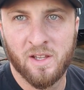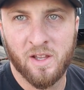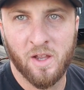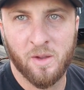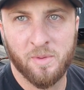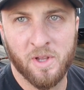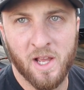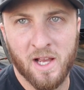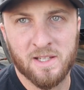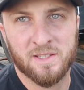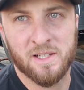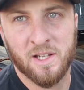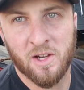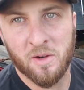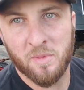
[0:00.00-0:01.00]
Maybe you guys
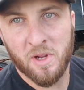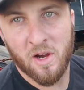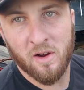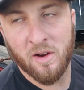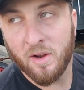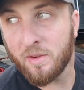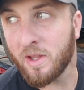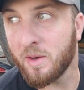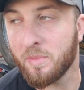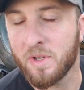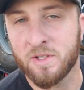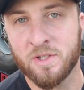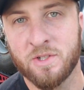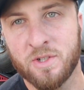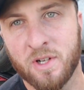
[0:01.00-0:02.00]
can hear me all right. We got a
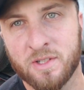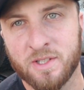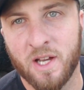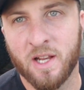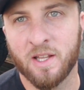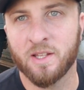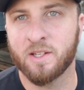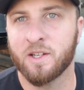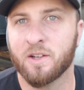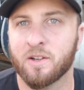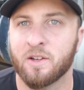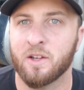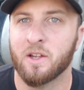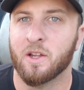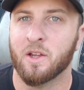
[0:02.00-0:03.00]
bunch of trucks idling here.
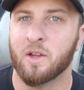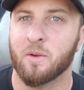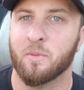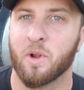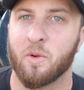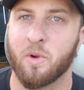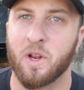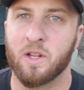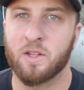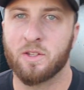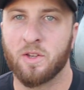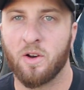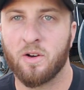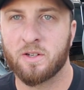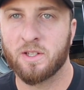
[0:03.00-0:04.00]
I wanted to
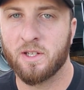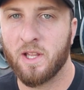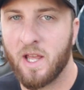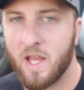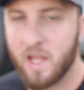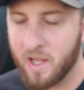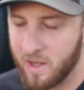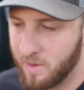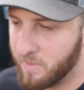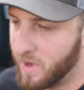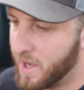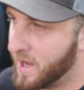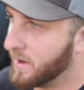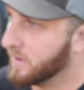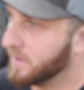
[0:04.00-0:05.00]
talk today
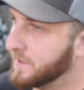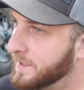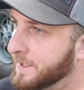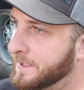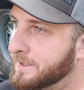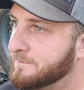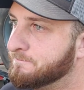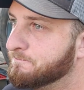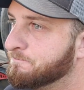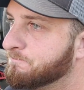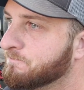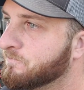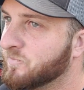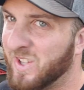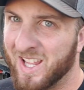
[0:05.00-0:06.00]
about
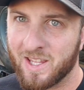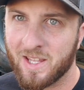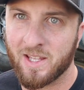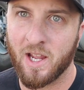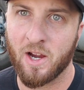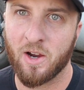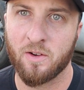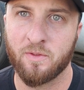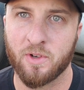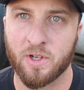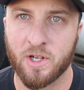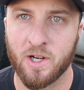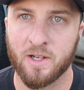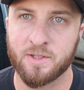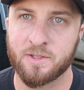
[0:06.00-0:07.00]
taking care of your
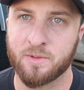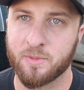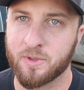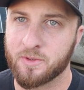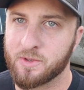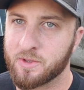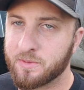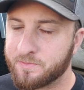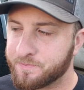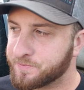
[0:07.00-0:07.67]
customers.